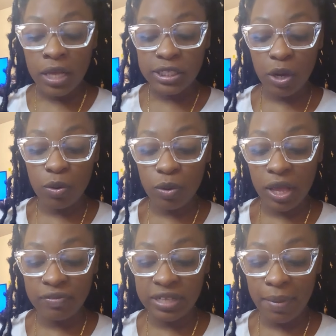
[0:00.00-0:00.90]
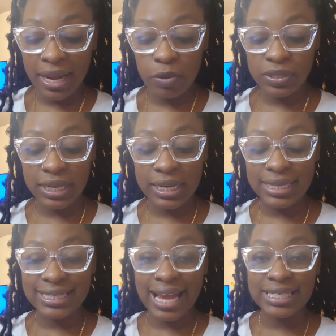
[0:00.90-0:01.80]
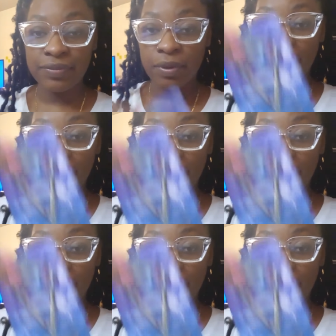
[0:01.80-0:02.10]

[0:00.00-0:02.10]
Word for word: So if somebody was indecisive